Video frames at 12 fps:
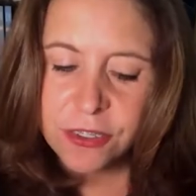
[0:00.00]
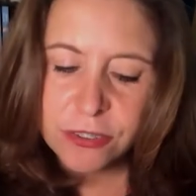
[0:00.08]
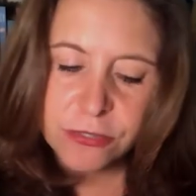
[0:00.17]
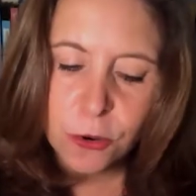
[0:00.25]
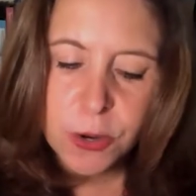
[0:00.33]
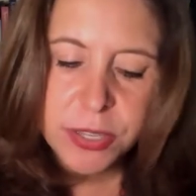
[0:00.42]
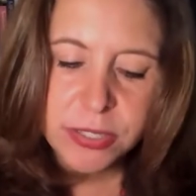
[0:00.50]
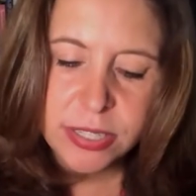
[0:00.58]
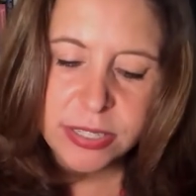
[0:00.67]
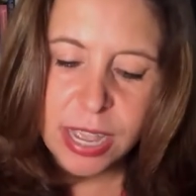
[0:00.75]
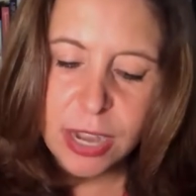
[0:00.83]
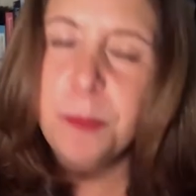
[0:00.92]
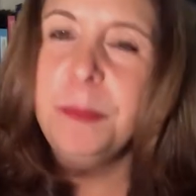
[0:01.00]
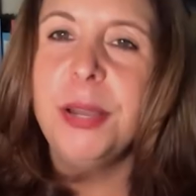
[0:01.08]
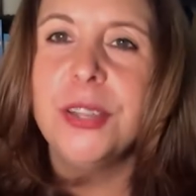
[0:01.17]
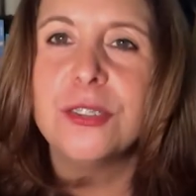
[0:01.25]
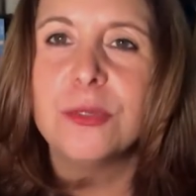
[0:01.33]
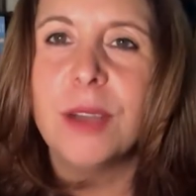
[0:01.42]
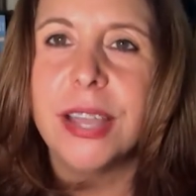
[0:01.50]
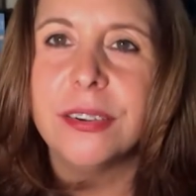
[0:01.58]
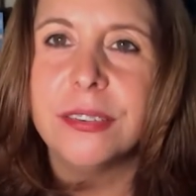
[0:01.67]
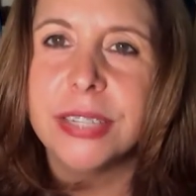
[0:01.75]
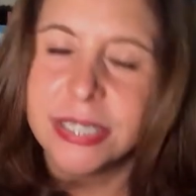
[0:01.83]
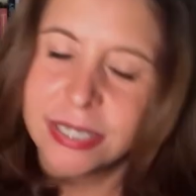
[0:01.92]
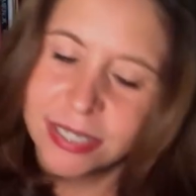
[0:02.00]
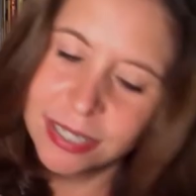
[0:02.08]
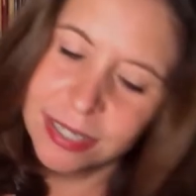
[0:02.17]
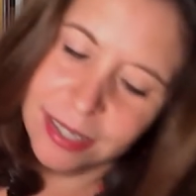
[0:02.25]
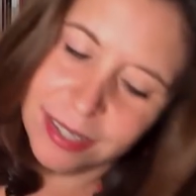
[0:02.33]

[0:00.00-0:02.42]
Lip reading: their voices had a much wider reach.